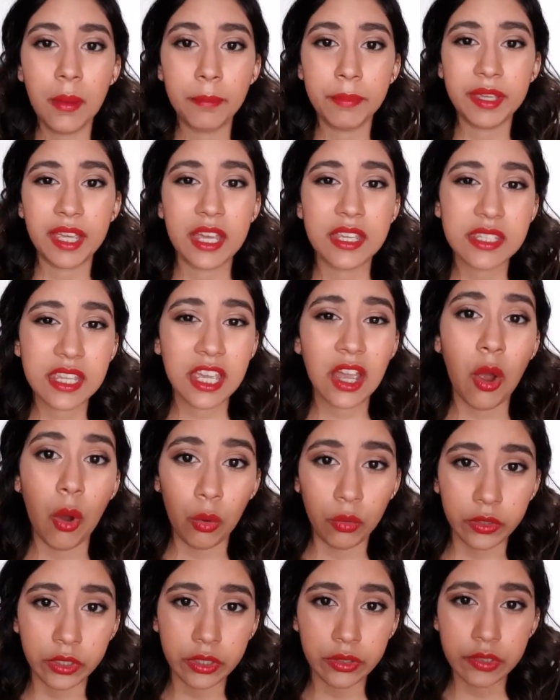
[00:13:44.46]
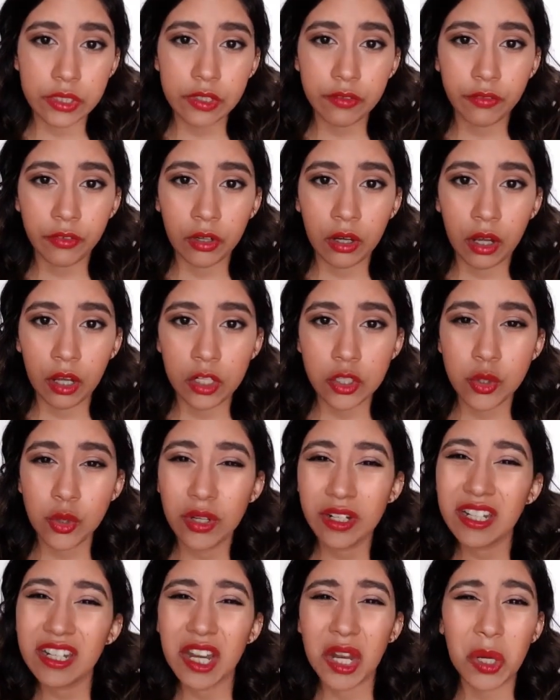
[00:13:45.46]
because I only use it for
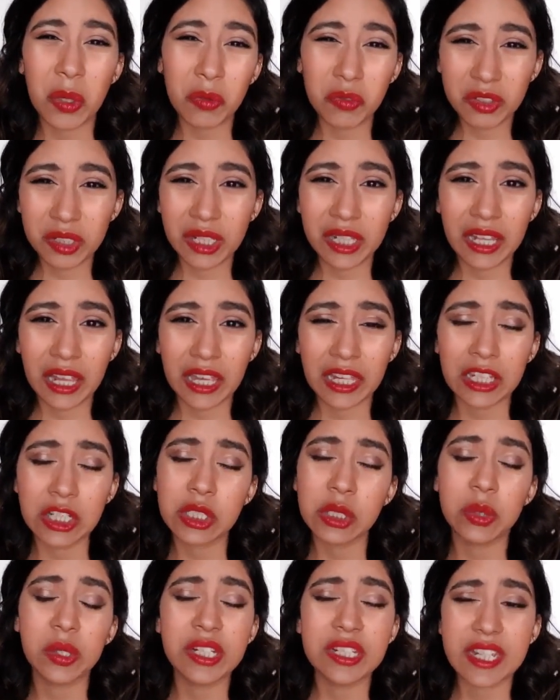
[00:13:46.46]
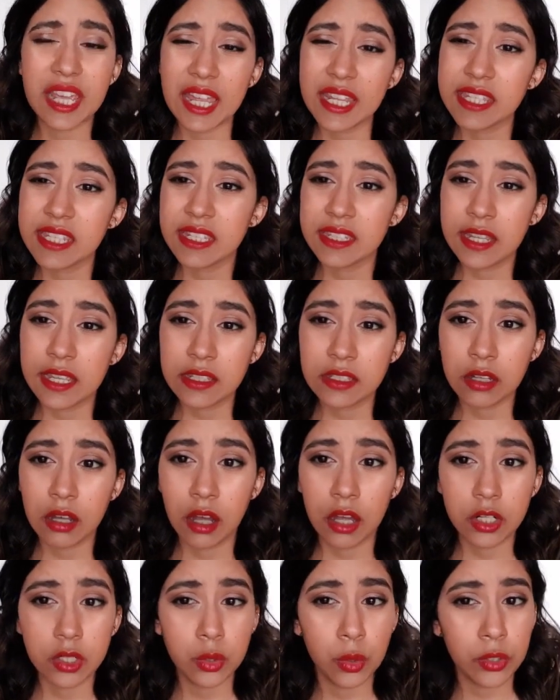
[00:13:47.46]
contouring and I don't really like do intense
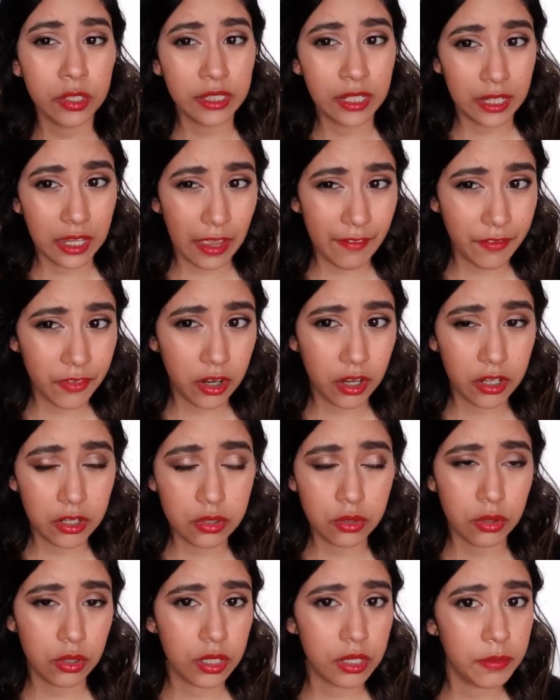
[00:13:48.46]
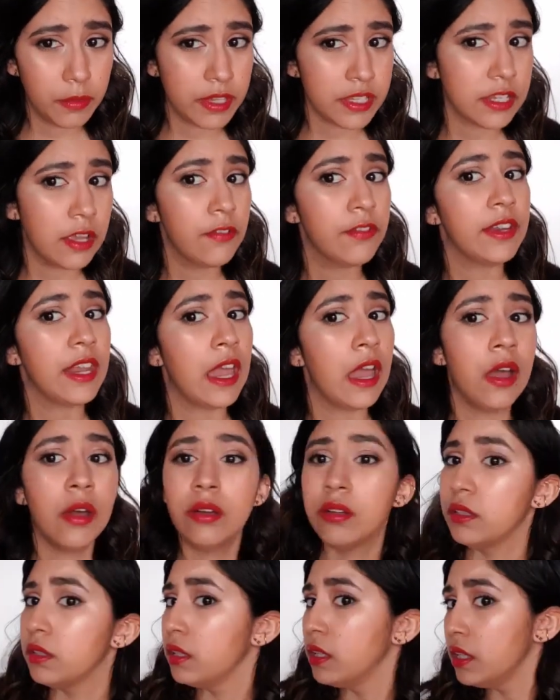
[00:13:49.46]
contouring, like I've contoured myself now
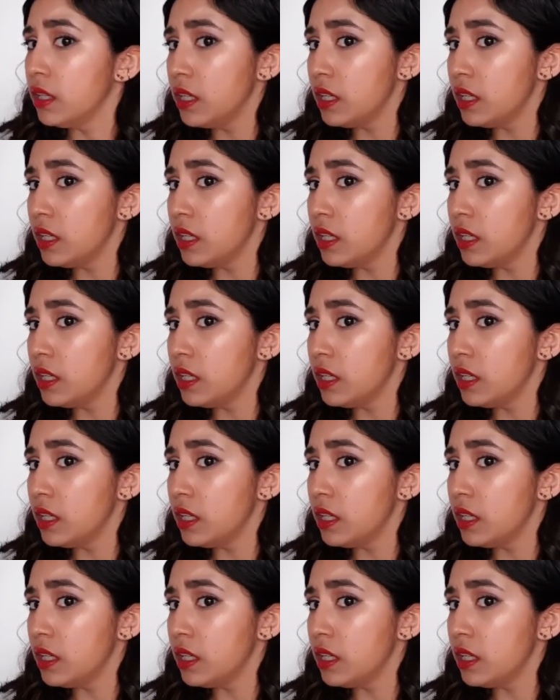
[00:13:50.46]
and